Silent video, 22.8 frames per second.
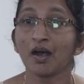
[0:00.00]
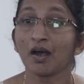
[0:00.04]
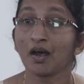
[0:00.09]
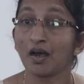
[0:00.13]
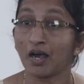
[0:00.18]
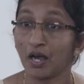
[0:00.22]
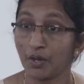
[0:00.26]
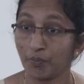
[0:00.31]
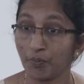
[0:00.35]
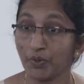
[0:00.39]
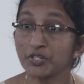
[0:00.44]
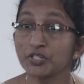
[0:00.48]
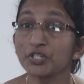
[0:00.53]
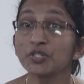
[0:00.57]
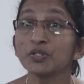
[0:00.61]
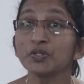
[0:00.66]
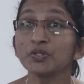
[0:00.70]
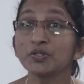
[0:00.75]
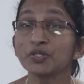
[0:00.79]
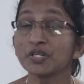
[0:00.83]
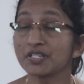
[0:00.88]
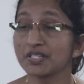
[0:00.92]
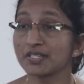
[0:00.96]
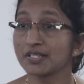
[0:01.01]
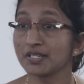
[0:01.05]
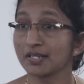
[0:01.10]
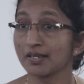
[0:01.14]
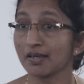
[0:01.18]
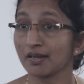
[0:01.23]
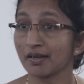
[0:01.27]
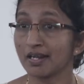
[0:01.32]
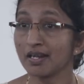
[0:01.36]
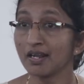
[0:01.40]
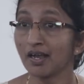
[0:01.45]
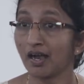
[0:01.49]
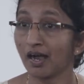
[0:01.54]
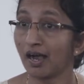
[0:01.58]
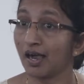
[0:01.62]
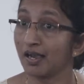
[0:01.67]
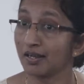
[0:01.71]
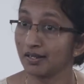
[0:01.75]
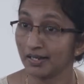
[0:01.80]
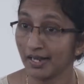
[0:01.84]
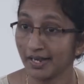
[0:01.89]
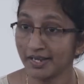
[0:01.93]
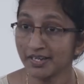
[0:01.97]
I went into this theory, I
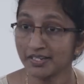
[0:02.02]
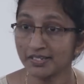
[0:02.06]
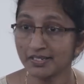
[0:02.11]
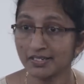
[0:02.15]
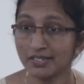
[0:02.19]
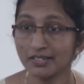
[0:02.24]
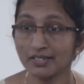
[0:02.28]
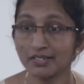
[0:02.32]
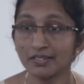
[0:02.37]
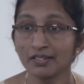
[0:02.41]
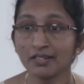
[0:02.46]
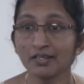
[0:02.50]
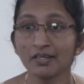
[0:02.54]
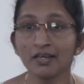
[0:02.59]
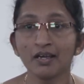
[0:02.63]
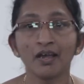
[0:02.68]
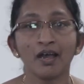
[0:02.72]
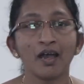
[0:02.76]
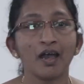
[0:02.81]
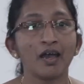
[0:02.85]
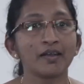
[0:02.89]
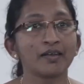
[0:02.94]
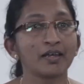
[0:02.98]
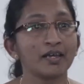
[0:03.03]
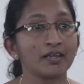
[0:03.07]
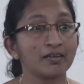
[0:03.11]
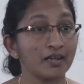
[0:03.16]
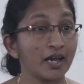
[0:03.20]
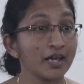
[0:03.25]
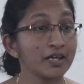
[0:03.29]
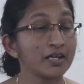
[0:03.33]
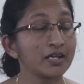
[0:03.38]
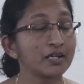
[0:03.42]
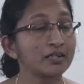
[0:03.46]
liked it, and I